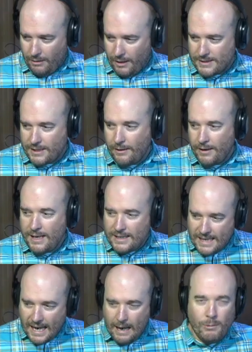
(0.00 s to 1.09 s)
right, so here's
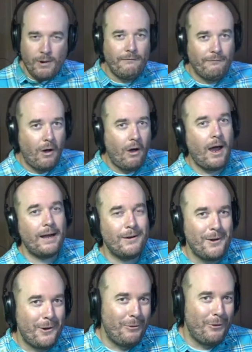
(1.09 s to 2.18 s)
how we find
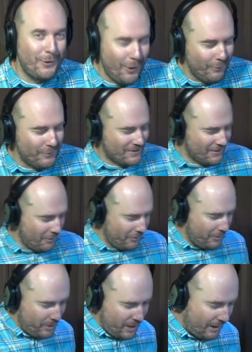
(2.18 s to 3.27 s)
the notes on the
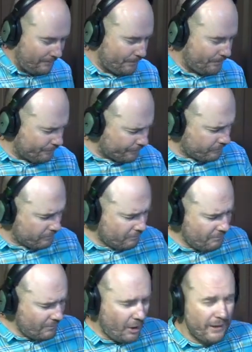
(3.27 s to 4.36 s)
piano.
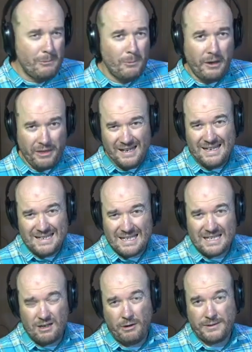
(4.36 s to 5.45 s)
I think one of the
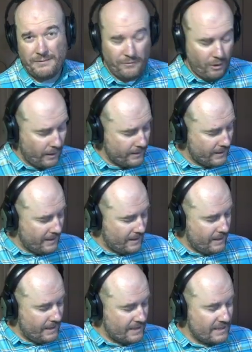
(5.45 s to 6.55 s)
easiest note to find
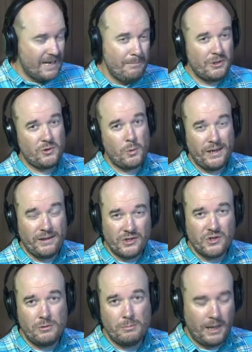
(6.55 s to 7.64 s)
is in between the
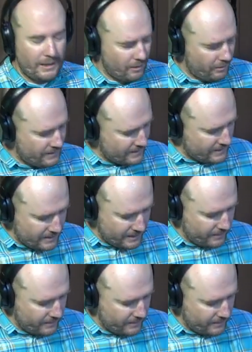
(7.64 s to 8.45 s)
2 black notes is a D.